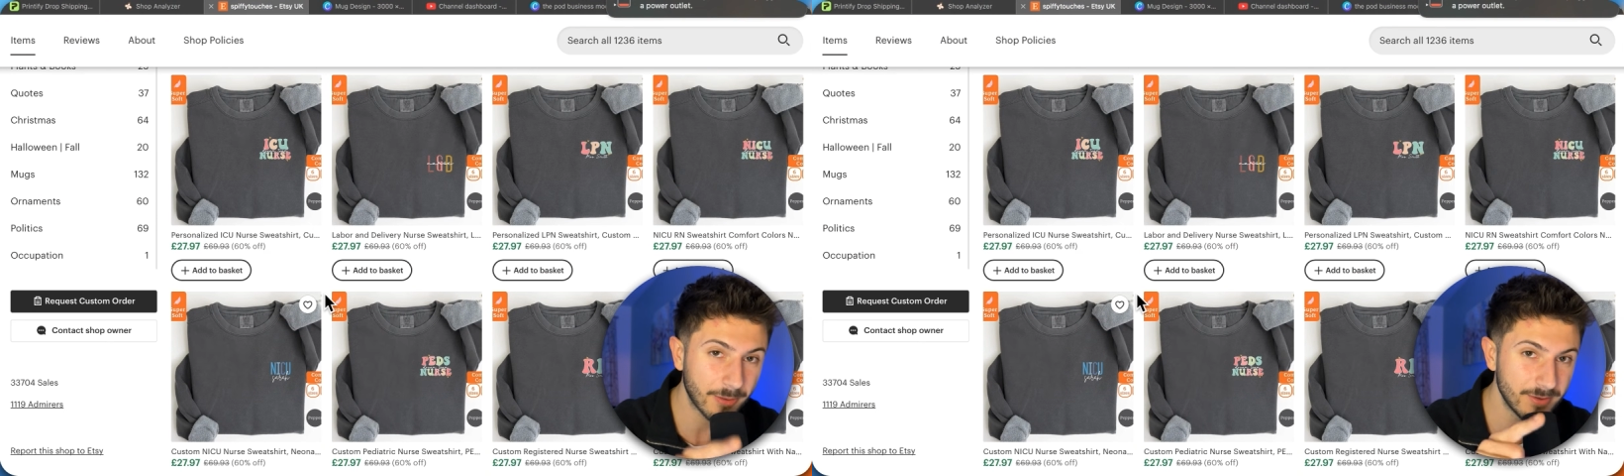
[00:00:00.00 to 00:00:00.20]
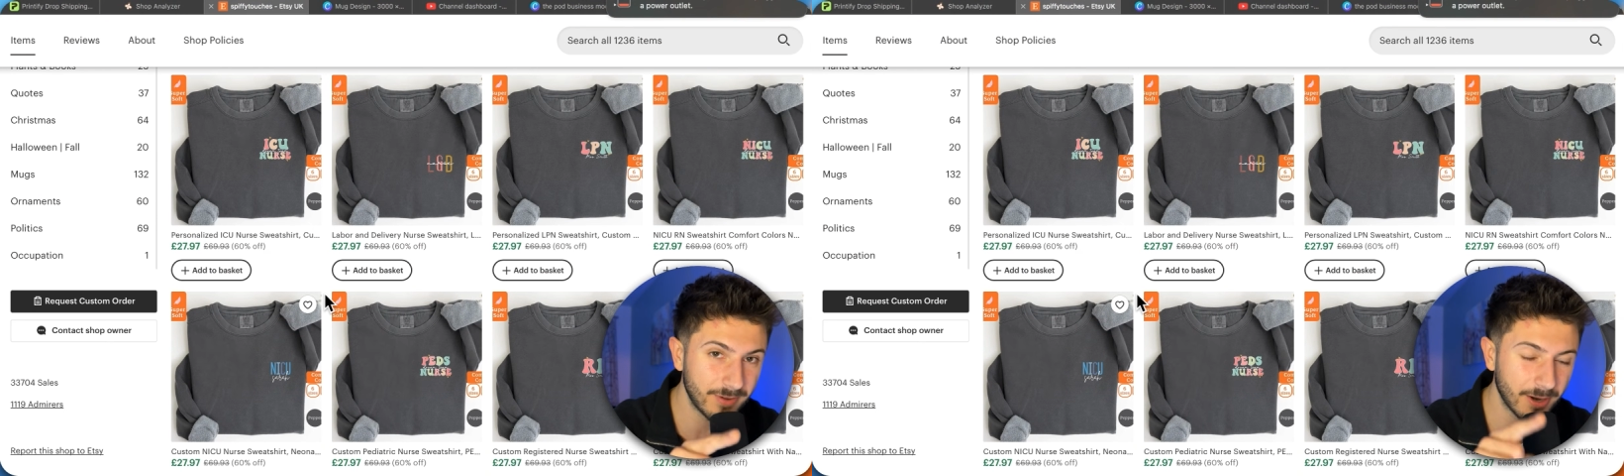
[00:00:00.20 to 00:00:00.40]

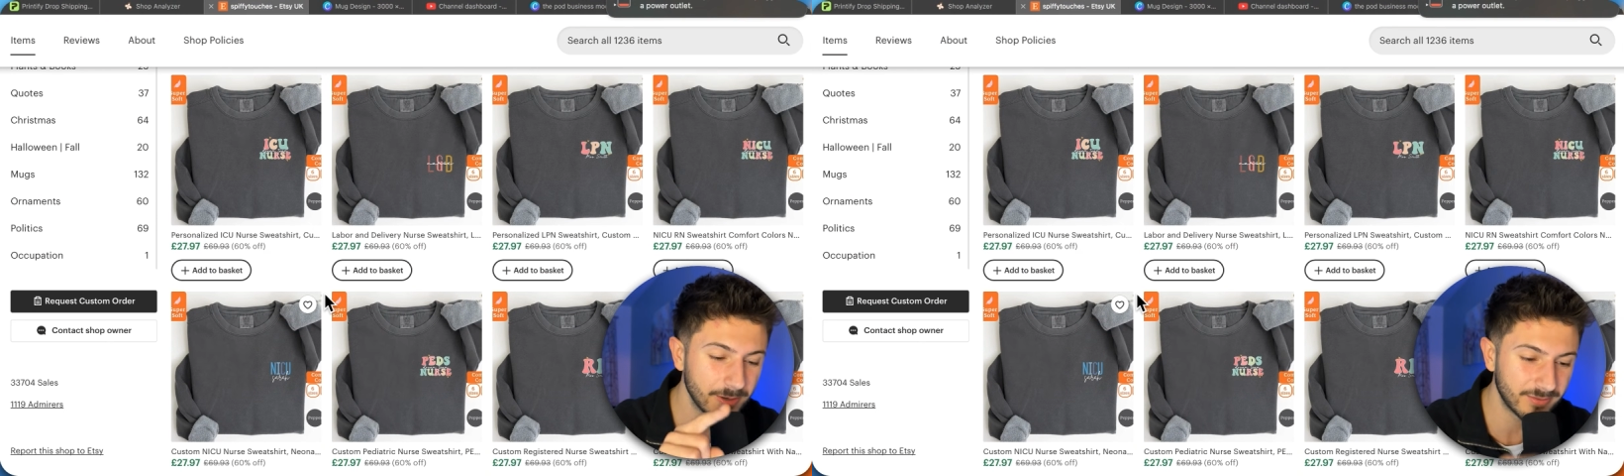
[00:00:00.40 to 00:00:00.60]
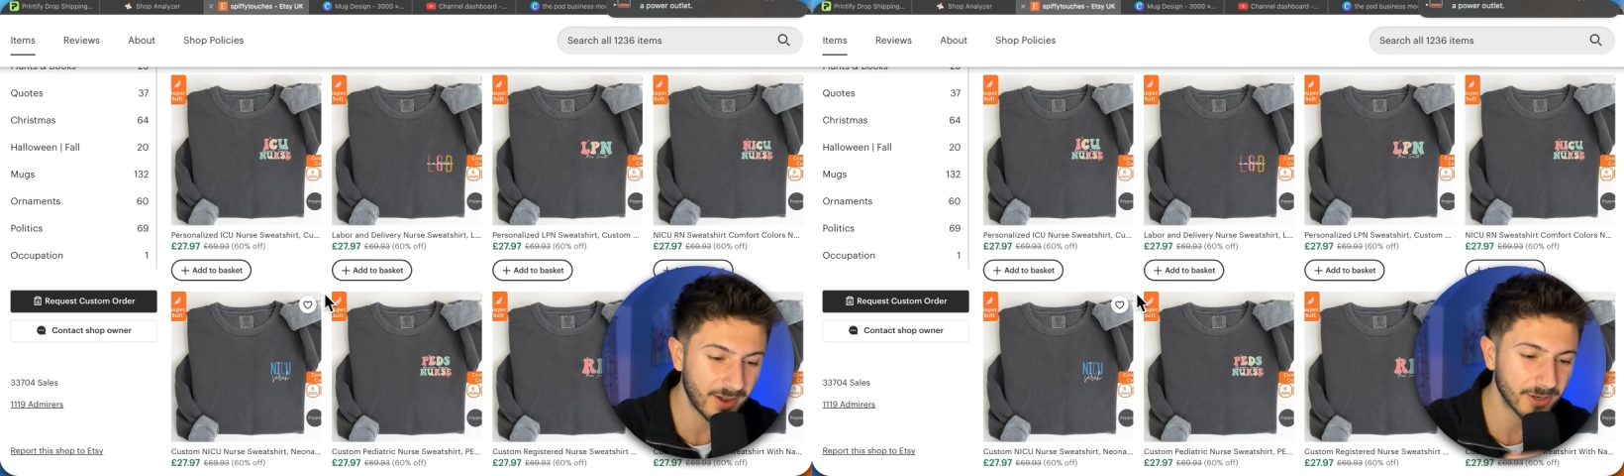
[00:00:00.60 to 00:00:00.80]

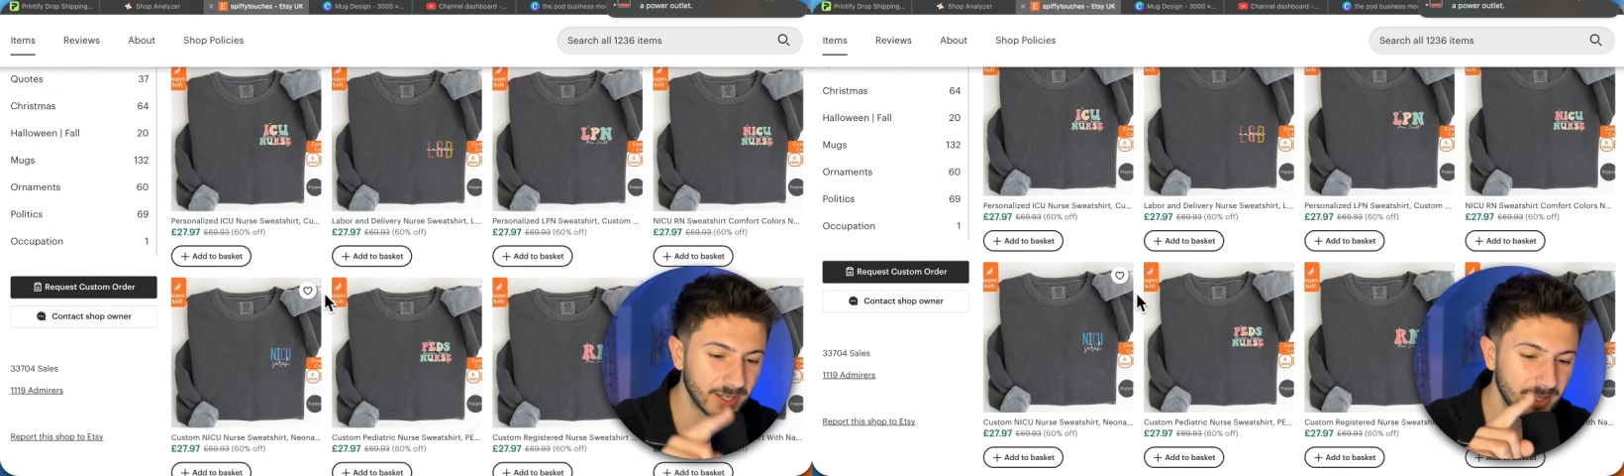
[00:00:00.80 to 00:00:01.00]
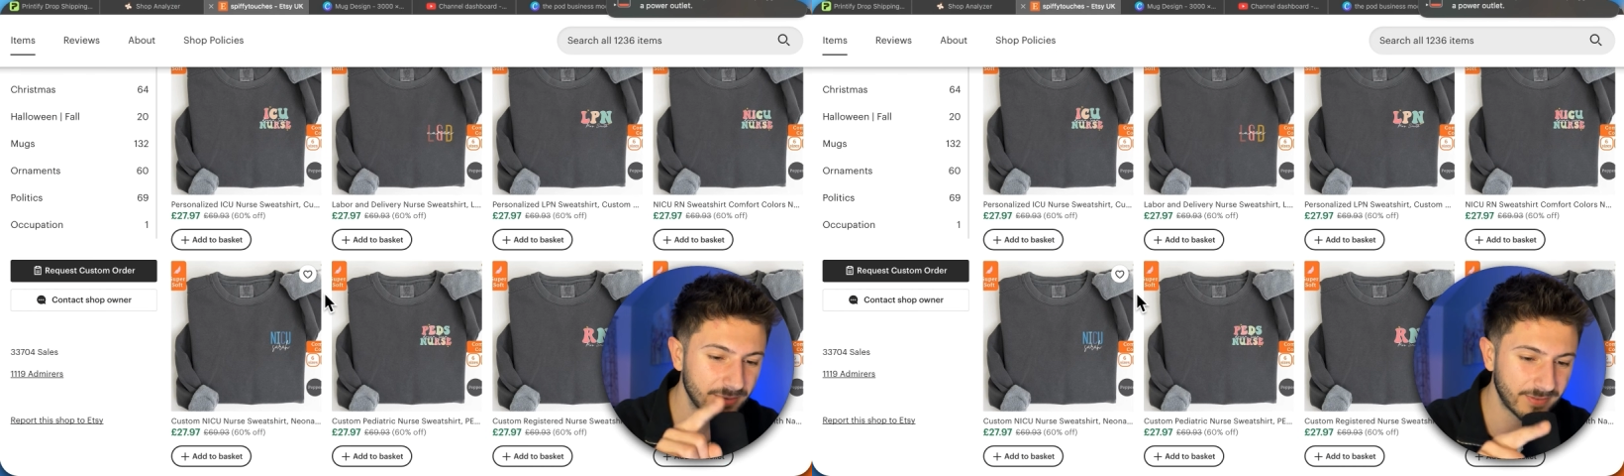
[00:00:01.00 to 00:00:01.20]

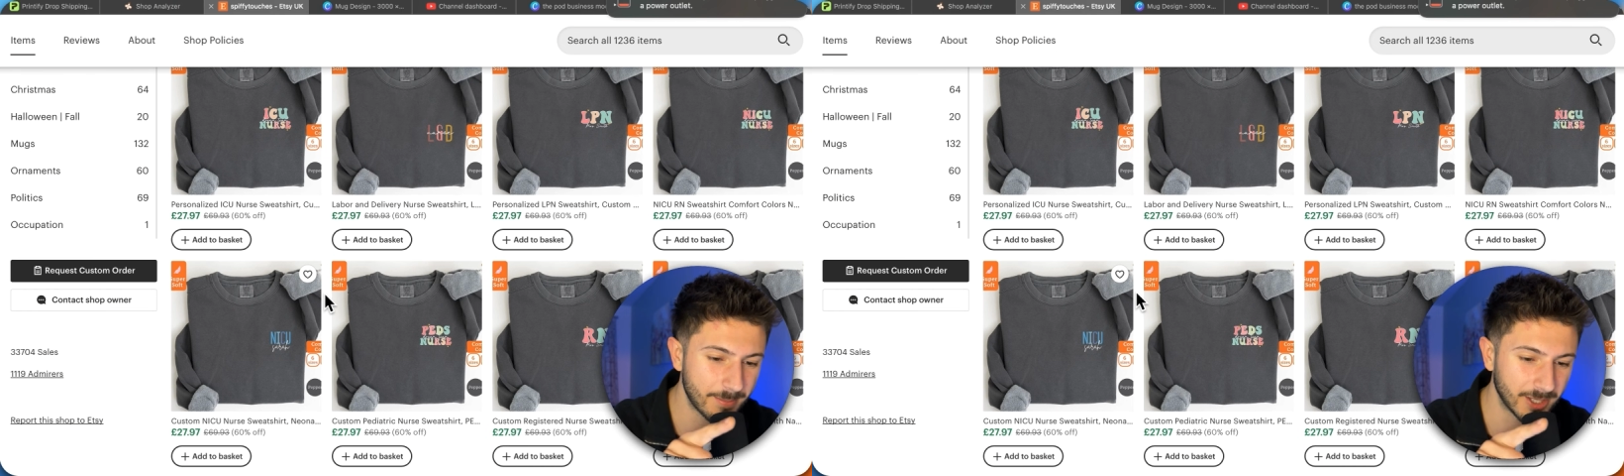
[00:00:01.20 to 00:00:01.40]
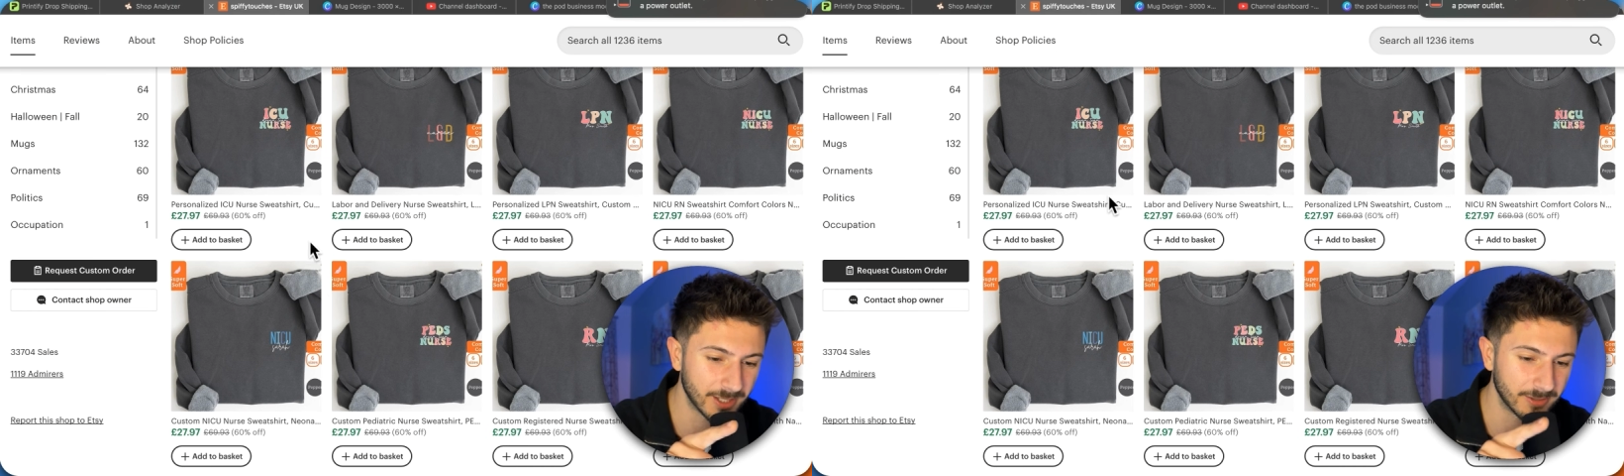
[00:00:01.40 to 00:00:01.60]

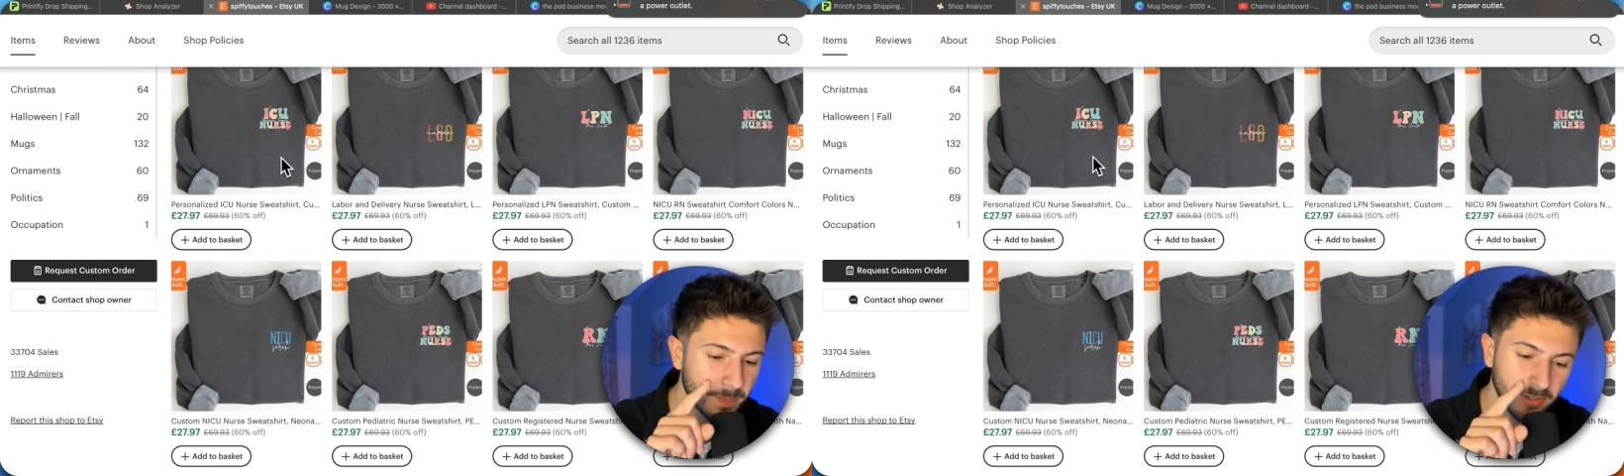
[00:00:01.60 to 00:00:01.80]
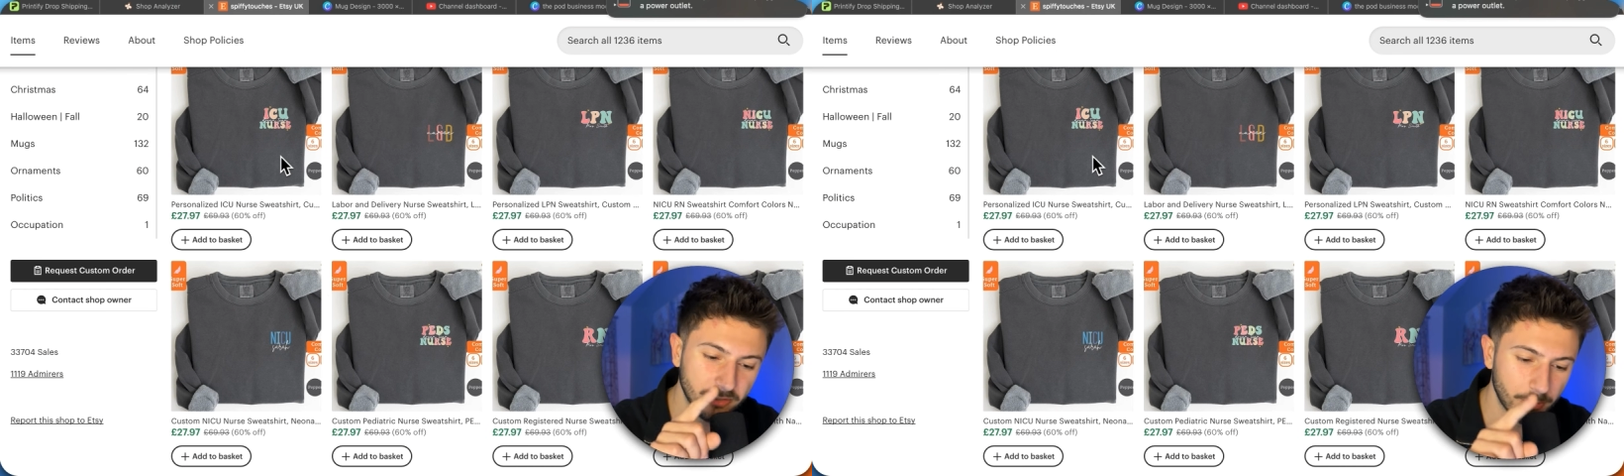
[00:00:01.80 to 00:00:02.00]
feminine.
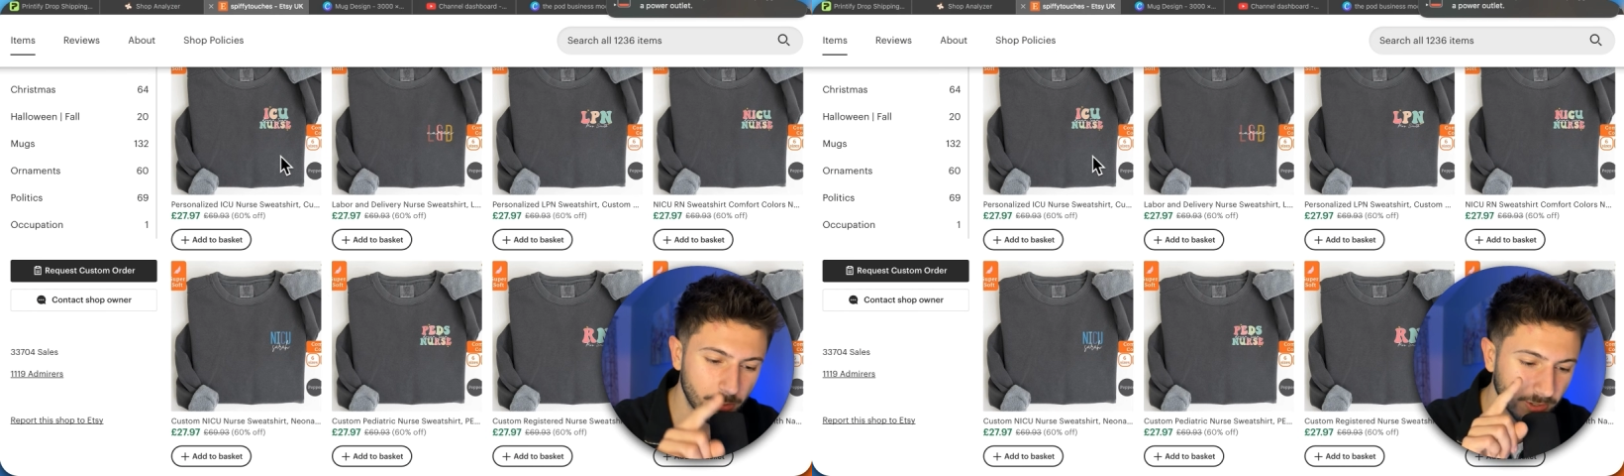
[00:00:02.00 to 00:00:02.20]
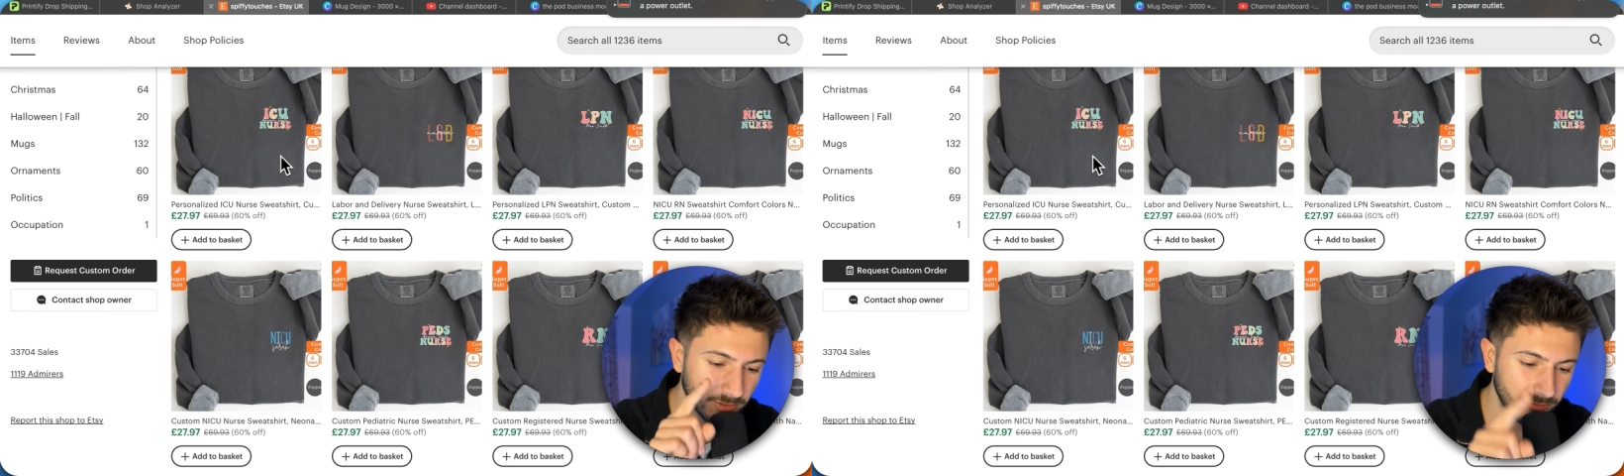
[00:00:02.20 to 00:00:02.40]
So products for